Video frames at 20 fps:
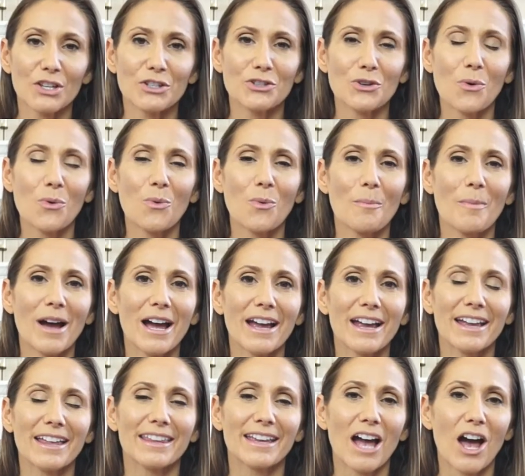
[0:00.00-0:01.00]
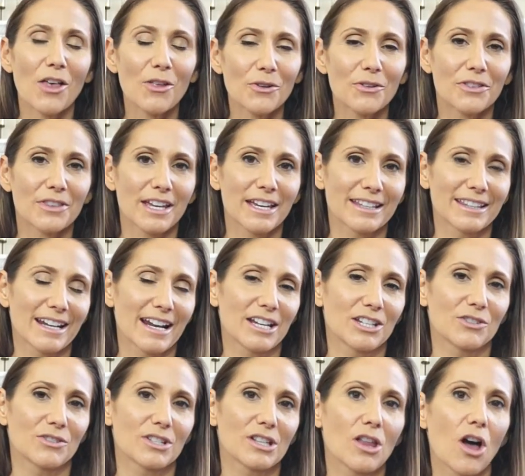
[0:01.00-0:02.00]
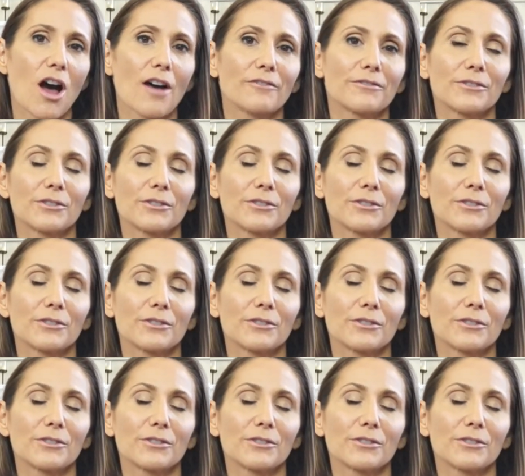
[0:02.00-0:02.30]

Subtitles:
So the other thing that I use a lot